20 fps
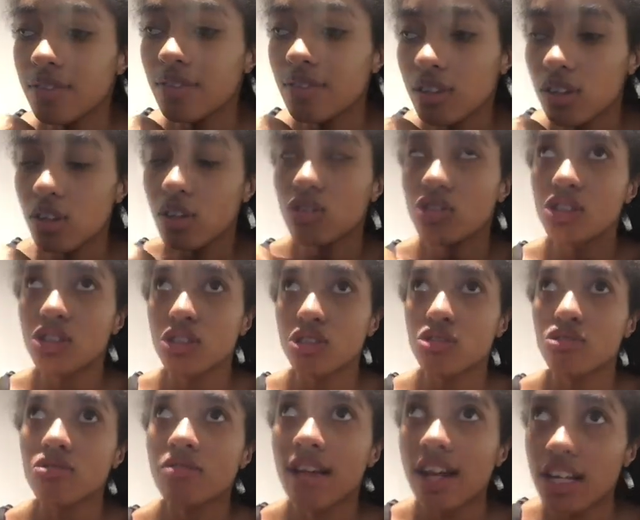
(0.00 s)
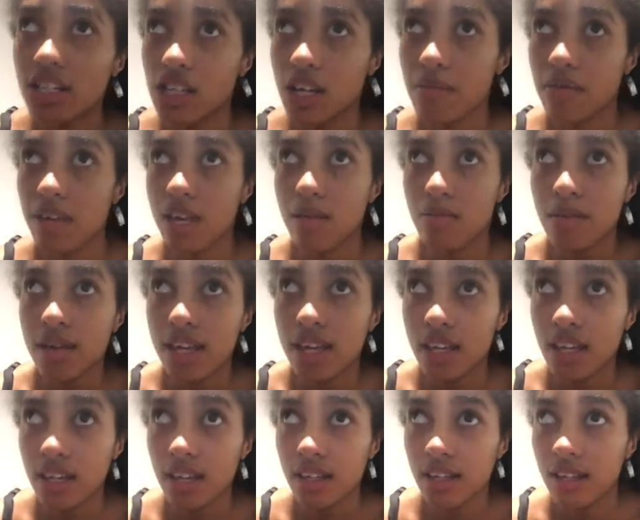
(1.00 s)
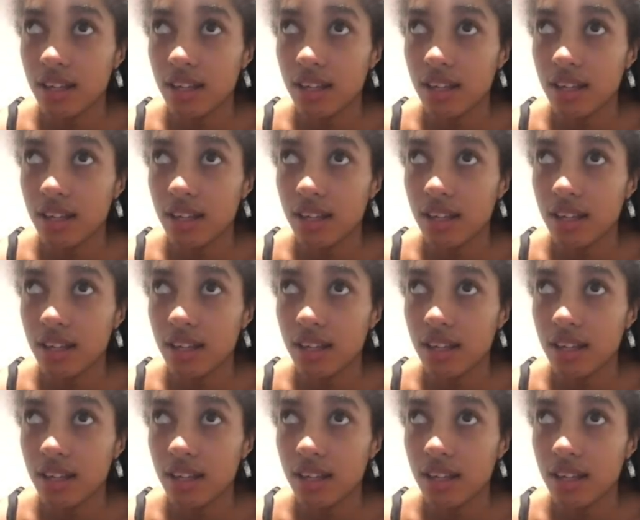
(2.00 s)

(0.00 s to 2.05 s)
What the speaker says: Those are the 2 cats I'm keeping.